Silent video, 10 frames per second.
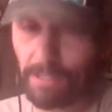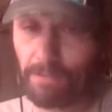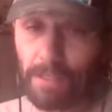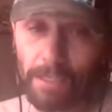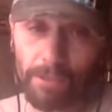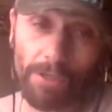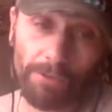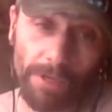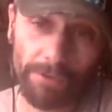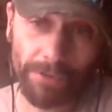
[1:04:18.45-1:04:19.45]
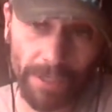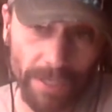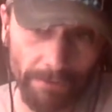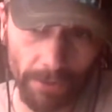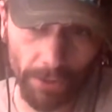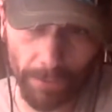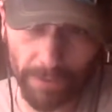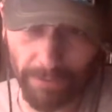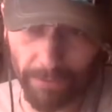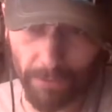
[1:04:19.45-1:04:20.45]
you said, Colorado does have a little
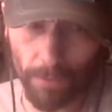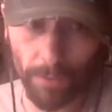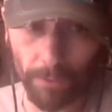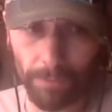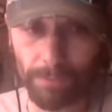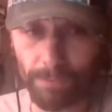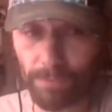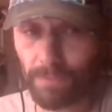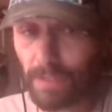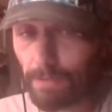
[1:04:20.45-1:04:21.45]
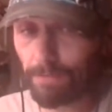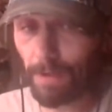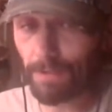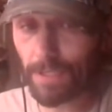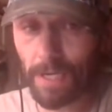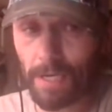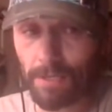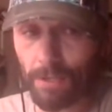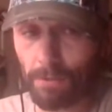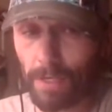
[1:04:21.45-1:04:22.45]
bit of a formidable defense,
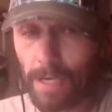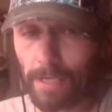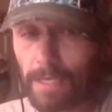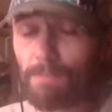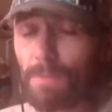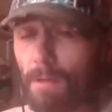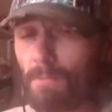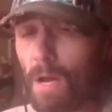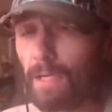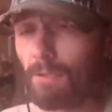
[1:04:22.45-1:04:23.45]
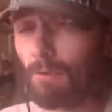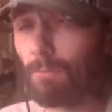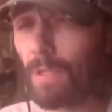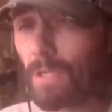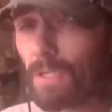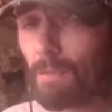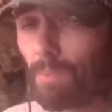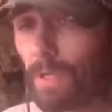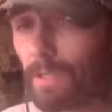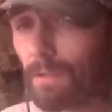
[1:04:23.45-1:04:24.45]
so keep that in mind too, because they
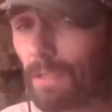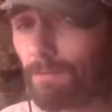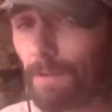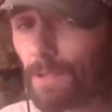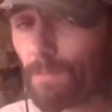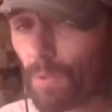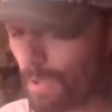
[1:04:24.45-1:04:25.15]
played defense